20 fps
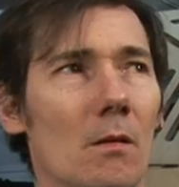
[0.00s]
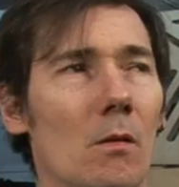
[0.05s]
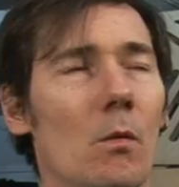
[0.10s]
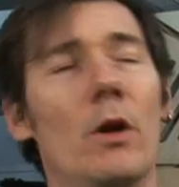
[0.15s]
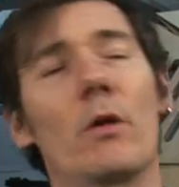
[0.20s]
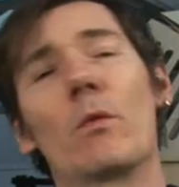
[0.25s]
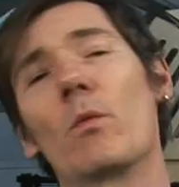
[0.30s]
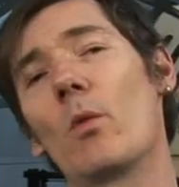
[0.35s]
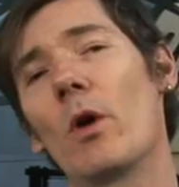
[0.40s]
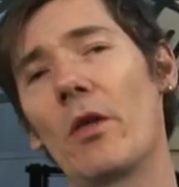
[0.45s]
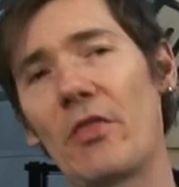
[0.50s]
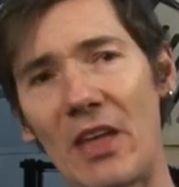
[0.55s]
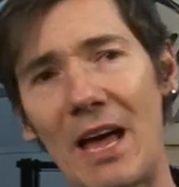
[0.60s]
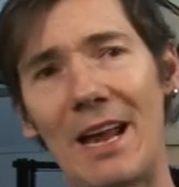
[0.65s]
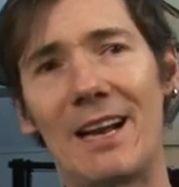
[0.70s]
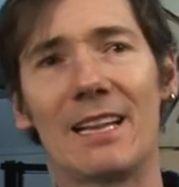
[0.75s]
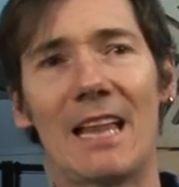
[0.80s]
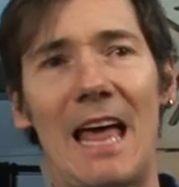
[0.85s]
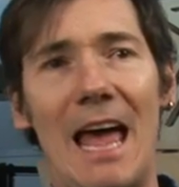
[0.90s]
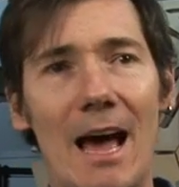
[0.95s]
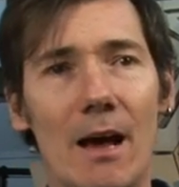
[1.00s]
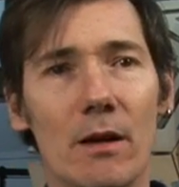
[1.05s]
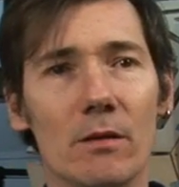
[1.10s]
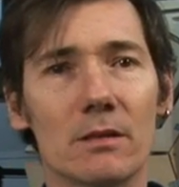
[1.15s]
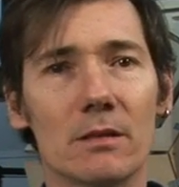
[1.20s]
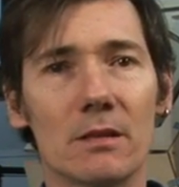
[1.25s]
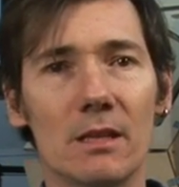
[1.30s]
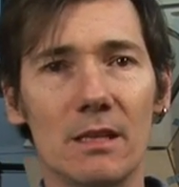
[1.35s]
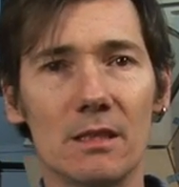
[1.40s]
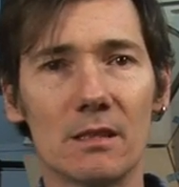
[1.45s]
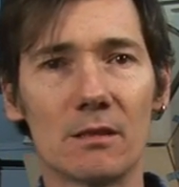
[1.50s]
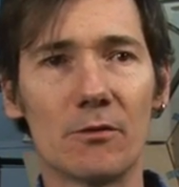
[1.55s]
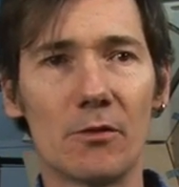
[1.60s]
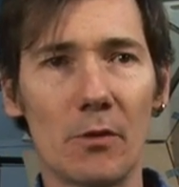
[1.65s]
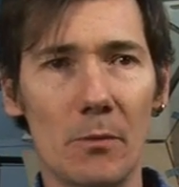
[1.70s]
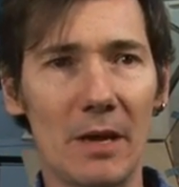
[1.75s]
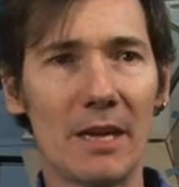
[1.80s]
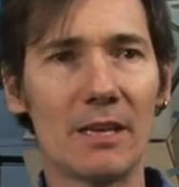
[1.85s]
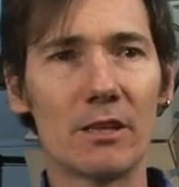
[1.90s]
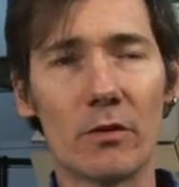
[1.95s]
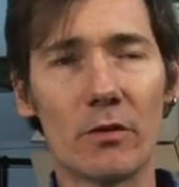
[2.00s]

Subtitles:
What that allows is for me